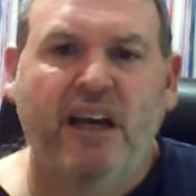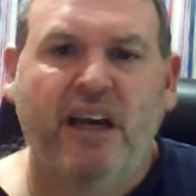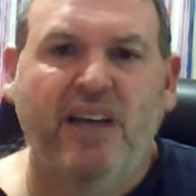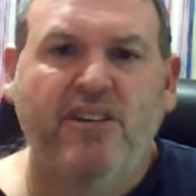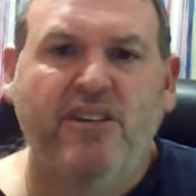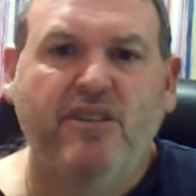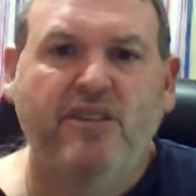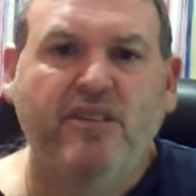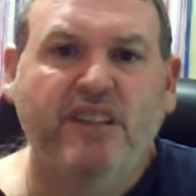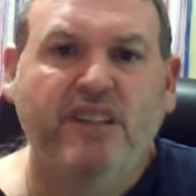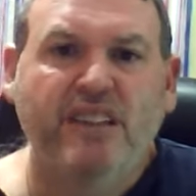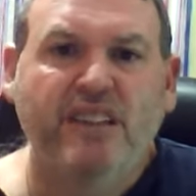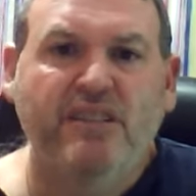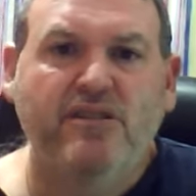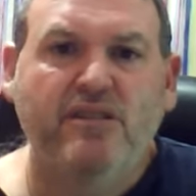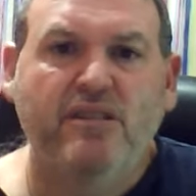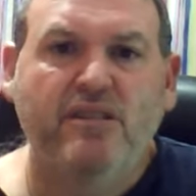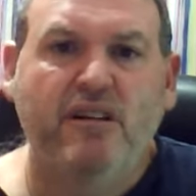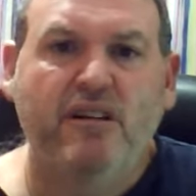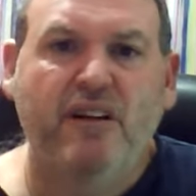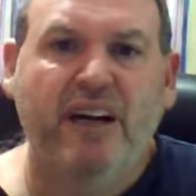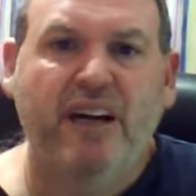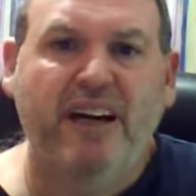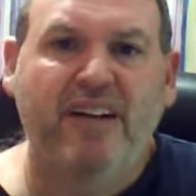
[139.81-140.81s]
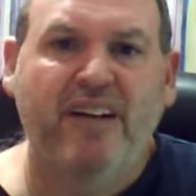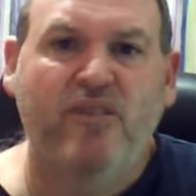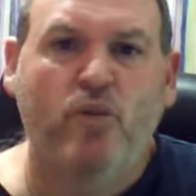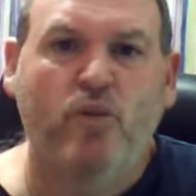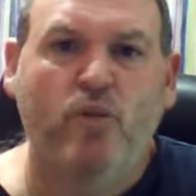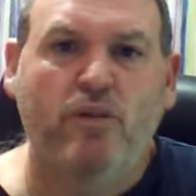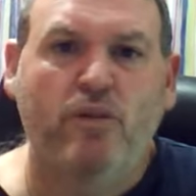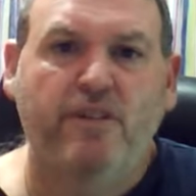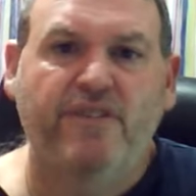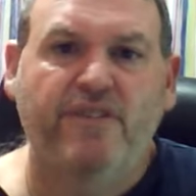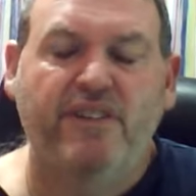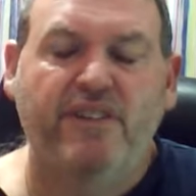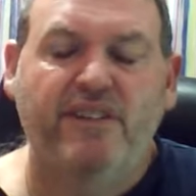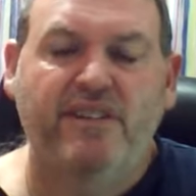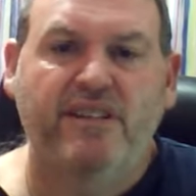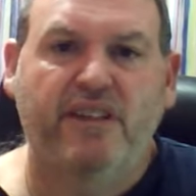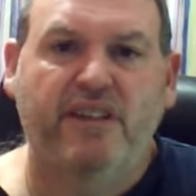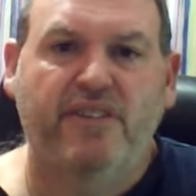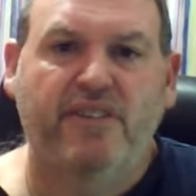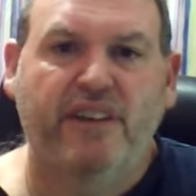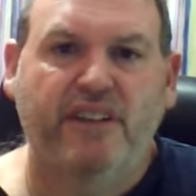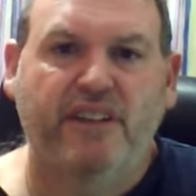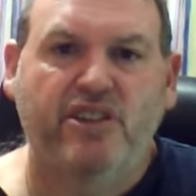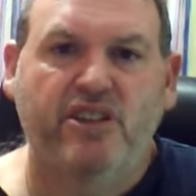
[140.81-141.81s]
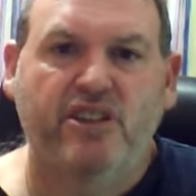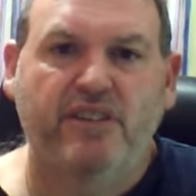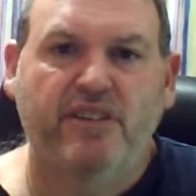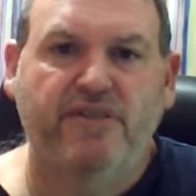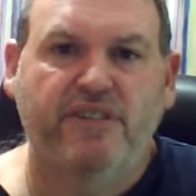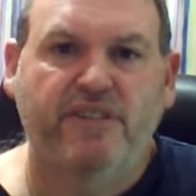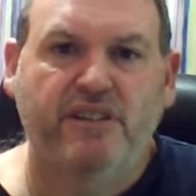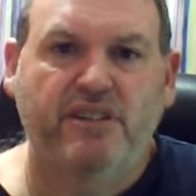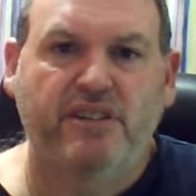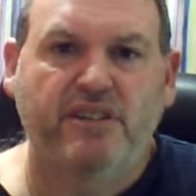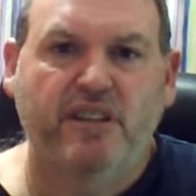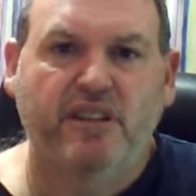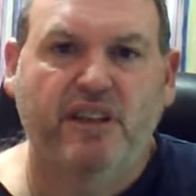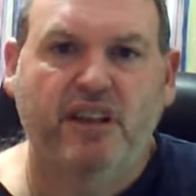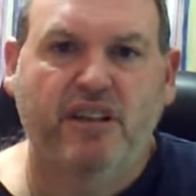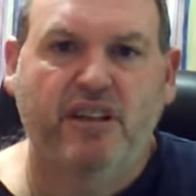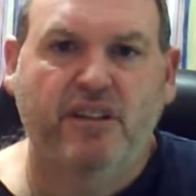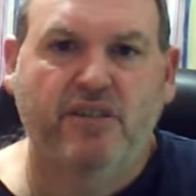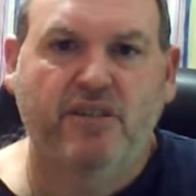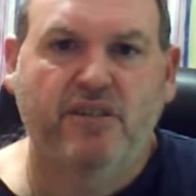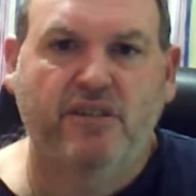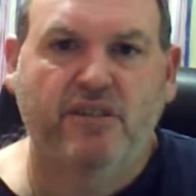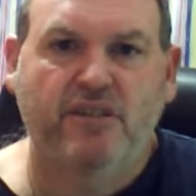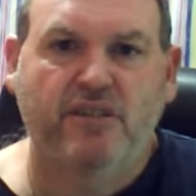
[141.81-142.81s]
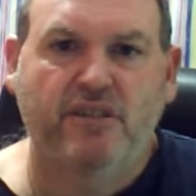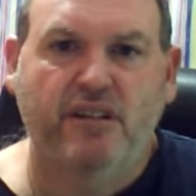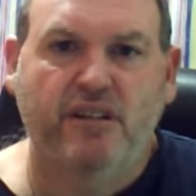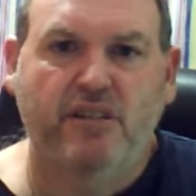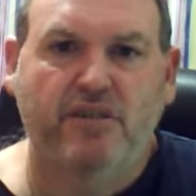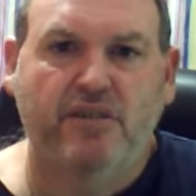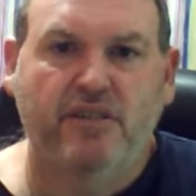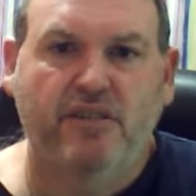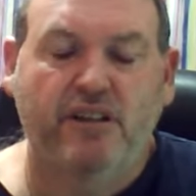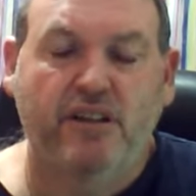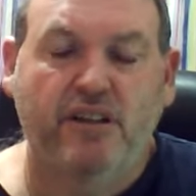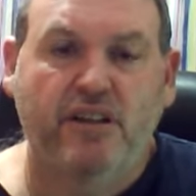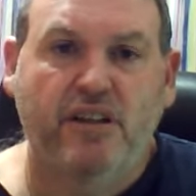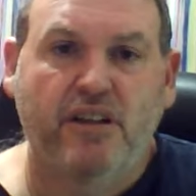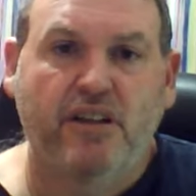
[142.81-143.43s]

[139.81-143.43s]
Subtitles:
And you need to know how all of this stuff actually fits together itself.